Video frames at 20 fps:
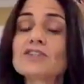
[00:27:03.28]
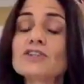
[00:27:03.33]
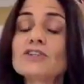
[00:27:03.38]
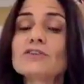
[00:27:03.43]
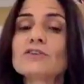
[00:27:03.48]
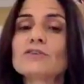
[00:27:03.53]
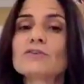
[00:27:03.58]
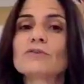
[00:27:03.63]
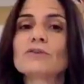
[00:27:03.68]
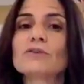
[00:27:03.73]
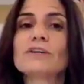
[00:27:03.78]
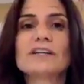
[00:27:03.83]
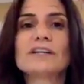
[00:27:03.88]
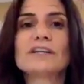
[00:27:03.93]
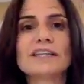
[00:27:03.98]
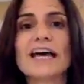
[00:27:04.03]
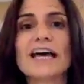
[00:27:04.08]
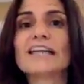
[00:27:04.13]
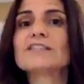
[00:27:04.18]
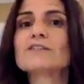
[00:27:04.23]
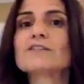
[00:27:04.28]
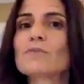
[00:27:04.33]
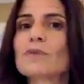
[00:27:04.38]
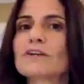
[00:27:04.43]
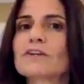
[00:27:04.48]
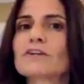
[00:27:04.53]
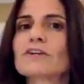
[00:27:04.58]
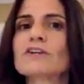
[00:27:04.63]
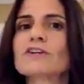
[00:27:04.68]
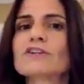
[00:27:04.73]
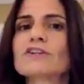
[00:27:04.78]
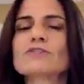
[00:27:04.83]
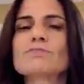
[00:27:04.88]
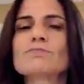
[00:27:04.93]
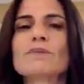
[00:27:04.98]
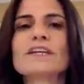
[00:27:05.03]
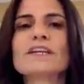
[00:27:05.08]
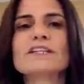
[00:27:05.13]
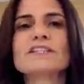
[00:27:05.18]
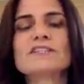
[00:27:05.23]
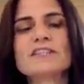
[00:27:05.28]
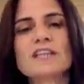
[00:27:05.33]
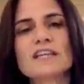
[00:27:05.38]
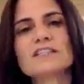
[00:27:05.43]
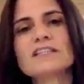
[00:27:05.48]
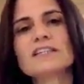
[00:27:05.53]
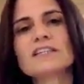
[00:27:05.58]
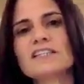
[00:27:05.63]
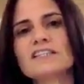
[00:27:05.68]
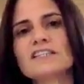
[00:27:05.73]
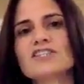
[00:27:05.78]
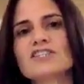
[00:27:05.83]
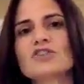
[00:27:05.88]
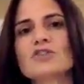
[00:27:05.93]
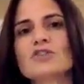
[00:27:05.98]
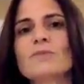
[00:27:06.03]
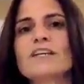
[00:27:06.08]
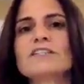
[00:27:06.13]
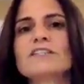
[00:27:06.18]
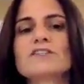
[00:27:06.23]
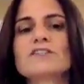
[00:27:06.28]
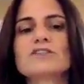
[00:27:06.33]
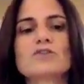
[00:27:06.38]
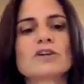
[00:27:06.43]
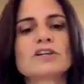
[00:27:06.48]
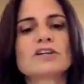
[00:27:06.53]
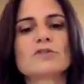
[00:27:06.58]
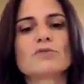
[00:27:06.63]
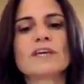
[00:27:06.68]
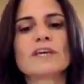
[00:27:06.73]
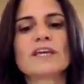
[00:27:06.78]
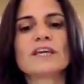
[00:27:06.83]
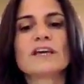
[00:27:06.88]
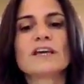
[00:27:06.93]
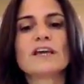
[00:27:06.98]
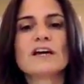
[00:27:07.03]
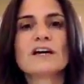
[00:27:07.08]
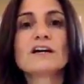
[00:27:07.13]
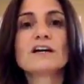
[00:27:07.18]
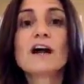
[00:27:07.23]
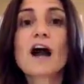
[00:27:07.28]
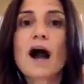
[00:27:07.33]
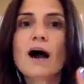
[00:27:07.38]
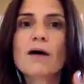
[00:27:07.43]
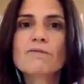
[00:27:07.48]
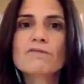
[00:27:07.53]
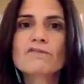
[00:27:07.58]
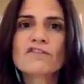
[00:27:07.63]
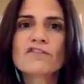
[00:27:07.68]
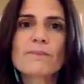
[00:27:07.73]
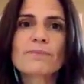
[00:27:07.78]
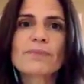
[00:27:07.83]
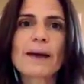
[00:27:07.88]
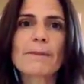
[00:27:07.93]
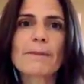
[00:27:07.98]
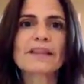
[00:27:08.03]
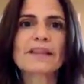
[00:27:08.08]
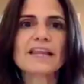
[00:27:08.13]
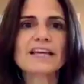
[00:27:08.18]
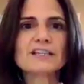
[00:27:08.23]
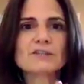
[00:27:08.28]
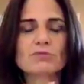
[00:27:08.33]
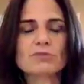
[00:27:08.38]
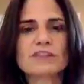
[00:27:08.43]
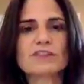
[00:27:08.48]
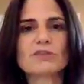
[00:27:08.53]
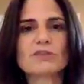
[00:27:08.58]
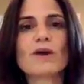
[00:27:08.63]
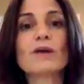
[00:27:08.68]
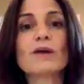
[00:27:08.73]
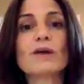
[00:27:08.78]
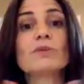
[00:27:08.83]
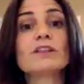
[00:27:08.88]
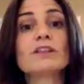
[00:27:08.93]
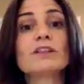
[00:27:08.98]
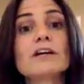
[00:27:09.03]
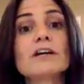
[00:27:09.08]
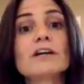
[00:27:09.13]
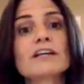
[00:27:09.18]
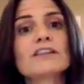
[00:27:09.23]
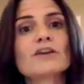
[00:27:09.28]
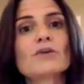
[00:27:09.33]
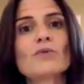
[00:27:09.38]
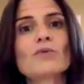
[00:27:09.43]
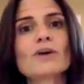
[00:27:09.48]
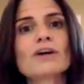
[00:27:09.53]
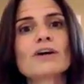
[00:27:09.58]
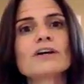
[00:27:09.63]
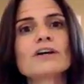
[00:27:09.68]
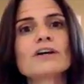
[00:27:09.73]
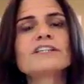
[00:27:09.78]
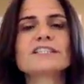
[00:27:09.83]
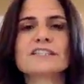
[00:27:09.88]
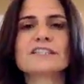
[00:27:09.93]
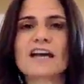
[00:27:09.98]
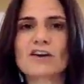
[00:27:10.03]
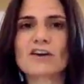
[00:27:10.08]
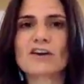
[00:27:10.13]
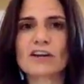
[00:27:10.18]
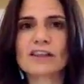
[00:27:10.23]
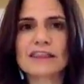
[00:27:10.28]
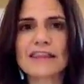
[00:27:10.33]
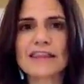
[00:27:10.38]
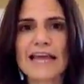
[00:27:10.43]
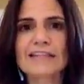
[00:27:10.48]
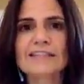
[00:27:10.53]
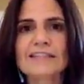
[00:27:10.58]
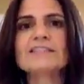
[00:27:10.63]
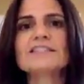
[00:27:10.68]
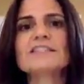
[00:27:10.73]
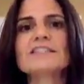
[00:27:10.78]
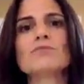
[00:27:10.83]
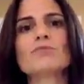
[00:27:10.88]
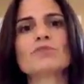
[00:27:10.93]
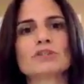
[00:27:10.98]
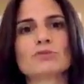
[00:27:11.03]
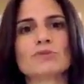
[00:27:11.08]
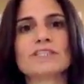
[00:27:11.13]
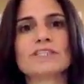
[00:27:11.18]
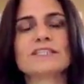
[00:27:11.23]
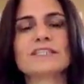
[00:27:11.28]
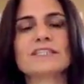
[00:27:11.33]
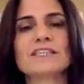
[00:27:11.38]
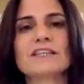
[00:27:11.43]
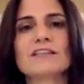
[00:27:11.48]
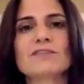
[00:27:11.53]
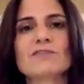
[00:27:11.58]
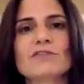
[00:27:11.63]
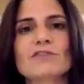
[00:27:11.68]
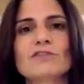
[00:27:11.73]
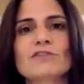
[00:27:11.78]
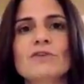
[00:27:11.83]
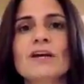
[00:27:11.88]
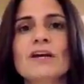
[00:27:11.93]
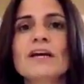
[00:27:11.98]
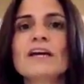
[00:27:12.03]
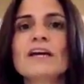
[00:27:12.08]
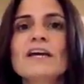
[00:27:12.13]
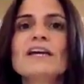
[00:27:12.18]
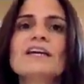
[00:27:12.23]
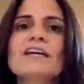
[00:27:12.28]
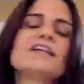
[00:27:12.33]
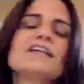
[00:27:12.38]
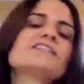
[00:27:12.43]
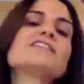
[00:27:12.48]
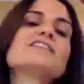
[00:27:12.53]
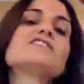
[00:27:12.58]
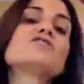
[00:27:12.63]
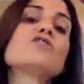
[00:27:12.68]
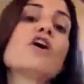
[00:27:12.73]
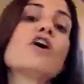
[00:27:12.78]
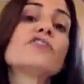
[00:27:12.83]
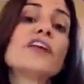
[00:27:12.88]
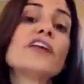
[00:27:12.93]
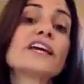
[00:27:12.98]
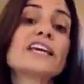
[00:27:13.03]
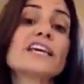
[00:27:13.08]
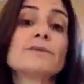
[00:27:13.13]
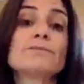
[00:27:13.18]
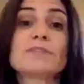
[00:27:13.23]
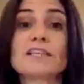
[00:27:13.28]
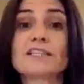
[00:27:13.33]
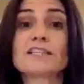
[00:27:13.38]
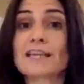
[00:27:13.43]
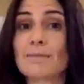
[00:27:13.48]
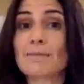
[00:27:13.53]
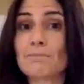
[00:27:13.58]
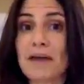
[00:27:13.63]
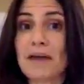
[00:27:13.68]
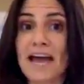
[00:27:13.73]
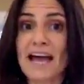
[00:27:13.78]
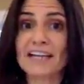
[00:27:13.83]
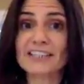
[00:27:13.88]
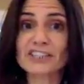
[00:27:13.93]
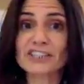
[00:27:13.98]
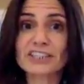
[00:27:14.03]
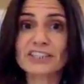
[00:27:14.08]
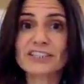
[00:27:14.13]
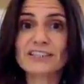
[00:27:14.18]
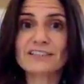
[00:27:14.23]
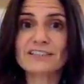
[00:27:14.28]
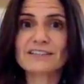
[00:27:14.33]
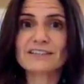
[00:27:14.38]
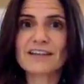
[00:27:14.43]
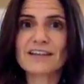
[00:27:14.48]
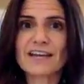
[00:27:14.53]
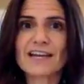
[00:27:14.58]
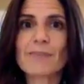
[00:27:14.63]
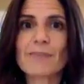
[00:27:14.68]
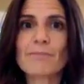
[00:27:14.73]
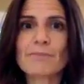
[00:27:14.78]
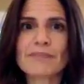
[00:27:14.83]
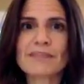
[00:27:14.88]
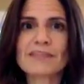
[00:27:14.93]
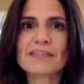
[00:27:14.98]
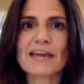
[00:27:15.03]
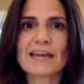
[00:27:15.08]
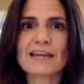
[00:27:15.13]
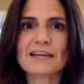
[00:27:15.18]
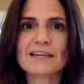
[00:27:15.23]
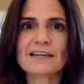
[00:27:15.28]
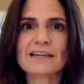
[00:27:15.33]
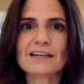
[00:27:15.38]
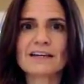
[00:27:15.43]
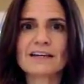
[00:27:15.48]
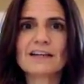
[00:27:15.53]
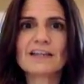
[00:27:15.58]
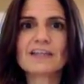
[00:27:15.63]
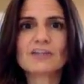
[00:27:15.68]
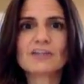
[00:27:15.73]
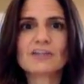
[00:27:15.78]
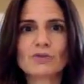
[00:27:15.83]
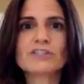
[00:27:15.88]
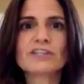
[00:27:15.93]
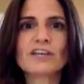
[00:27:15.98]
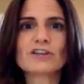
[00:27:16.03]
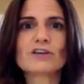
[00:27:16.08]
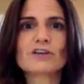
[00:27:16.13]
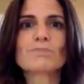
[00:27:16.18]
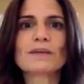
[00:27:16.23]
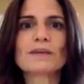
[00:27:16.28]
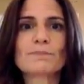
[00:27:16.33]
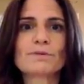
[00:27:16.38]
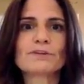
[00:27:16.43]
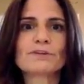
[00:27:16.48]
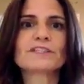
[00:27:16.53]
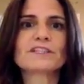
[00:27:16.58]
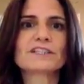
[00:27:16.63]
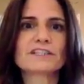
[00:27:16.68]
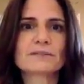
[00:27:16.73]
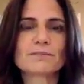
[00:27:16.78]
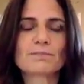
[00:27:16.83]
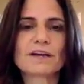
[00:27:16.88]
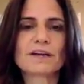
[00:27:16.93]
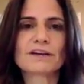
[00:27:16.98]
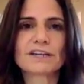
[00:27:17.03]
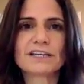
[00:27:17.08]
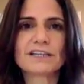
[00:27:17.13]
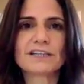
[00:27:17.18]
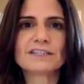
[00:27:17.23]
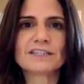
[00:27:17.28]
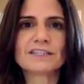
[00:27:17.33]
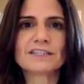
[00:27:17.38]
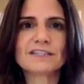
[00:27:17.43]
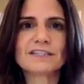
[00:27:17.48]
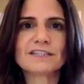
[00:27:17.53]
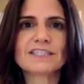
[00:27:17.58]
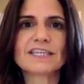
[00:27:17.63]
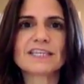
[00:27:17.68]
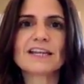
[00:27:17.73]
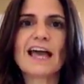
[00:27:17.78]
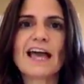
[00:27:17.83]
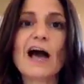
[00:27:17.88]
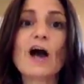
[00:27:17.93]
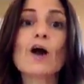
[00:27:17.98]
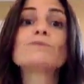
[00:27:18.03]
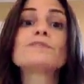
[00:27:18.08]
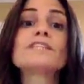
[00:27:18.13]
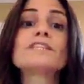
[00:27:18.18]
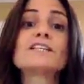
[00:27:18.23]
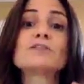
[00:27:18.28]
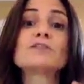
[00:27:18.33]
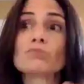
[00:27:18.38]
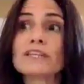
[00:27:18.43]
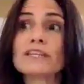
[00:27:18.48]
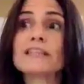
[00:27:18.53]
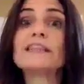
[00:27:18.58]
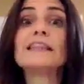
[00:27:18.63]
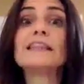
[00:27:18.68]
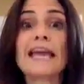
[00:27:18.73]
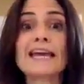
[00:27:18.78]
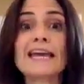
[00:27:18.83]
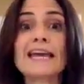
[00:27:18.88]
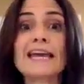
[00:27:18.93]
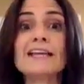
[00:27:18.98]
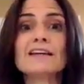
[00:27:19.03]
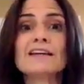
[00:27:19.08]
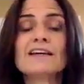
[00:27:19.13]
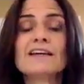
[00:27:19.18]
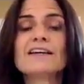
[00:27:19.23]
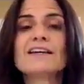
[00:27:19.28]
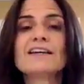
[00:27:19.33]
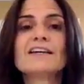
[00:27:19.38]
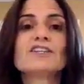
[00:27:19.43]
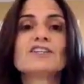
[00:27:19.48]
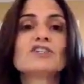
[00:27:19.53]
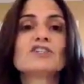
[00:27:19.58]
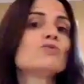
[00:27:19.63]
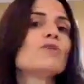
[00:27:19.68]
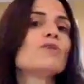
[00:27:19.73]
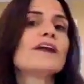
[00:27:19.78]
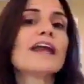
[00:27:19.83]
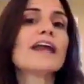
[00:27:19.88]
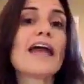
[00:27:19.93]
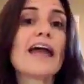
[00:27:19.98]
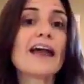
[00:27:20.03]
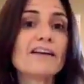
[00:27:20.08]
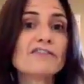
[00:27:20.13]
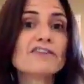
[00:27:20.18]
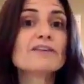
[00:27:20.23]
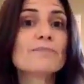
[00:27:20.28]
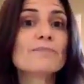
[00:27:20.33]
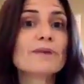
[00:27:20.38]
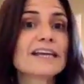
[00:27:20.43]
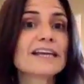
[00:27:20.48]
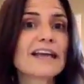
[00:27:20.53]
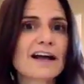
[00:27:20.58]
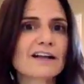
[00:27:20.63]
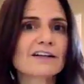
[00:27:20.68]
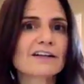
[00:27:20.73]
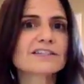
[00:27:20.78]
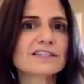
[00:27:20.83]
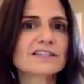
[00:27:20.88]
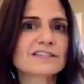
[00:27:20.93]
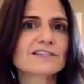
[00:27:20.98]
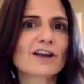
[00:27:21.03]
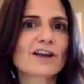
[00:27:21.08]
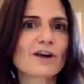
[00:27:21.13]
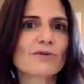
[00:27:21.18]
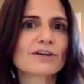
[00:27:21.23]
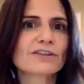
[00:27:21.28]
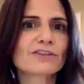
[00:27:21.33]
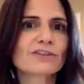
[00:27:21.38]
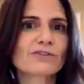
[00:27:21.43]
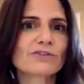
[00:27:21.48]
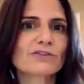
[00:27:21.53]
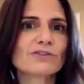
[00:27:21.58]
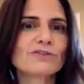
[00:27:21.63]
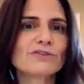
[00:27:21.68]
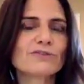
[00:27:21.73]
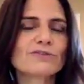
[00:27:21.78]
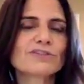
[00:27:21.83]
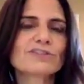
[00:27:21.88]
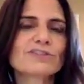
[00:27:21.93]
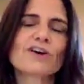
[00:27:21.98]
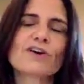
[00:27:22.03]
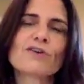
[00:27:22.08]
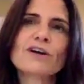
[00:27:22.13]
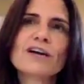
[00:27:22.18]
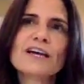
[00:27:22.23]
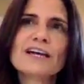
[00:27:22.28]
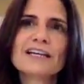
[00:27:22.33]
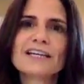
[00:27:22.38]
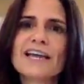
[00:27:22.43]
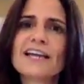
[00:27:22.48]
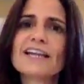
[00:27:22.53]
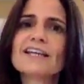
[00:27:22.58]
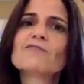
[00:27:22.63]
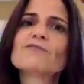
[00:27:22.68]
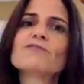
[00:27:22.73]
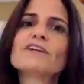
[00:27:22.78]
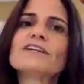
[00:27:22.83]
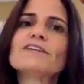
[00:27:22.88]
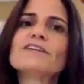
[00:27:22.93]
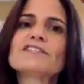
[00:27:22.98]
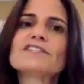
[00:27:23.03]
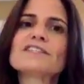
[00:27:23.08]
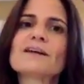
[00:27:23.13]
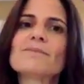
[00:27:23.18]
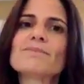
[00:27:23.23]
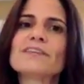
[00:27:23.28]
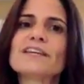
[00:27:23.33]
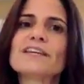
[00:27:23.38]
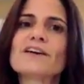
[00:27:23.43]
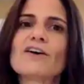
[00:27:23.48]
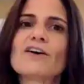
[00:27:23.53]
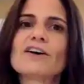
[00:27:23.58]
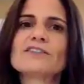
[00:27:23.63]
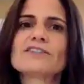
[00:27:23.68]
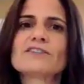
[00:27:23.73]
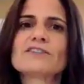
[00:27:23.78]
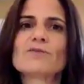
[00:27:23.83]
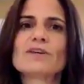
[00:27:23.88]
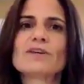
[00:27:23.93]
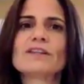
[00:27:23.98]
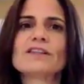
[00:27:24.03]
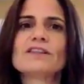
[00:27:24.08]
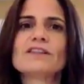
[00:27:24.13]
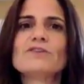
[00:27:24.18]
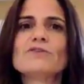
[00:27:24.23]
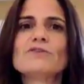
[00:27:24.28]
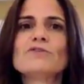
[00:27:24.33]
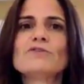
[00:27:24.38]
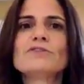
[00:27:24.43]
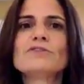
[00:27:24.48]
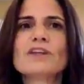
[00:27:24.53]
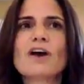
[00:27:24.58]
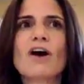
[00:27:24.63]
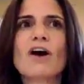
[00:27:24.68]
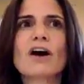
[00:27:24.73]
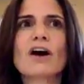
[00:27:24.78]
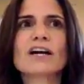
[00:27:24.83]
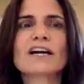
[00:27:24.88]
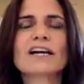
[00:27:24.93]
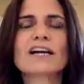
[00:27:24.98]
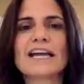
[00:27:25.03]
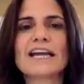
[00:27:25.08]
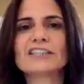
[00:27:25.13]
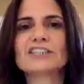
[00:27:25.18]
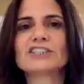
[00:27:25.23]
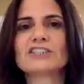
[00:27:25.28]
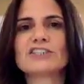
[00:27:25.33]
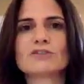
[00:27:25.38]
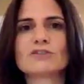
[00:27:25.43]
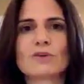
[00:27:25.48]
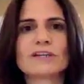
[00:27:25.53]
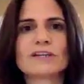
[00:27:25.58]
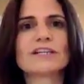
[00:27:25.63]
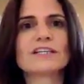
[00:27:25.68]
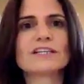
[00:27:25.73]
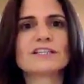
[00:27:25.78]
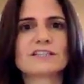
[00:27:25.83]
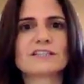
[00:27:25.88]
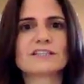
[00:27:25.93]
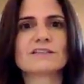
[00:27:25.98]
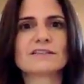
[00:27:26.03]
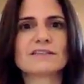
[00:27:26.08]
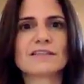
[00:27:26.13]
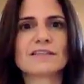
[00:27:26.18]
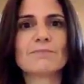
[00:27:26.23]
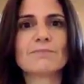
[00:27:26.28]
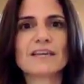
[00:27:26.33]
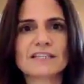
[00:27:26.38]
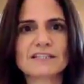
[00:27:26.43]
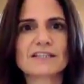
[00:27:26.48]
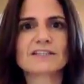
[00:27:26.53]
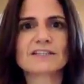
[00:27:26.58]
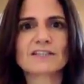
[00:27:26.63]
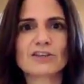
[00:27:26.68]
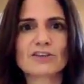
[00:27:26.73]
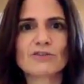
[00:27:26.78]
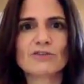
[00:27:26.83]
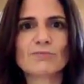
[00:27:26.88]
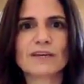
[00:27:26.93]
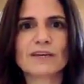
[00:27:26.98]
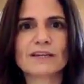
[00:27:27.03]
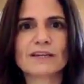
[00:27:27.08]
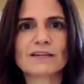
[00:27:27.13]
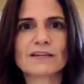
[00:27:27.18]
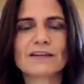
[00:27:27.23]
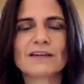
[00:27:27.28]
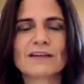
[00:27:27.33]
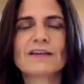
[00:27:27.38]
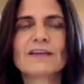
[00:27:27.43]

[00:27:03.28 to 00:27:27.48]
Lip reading: too, that's what hurts, but it doesn't consume us, nor do we come from that place with the way we look at the world. It's not our lens in which we see through. It's a salt that keeps us compassionate and empathetic towards other people's experiences. It helps us relate to what everybody else is going through. So getting rid of something, also we lose our connection to what it is that makes us human,